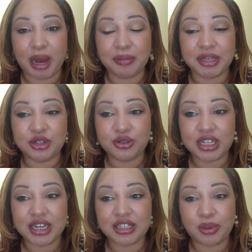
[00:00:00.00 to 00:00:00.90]
I've been
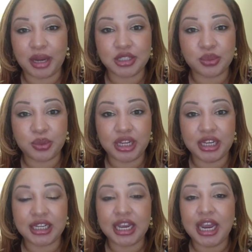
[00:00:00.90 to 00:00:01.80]
using it twice a
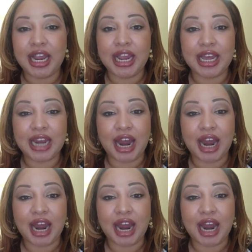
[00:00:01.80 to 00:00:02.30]
week, and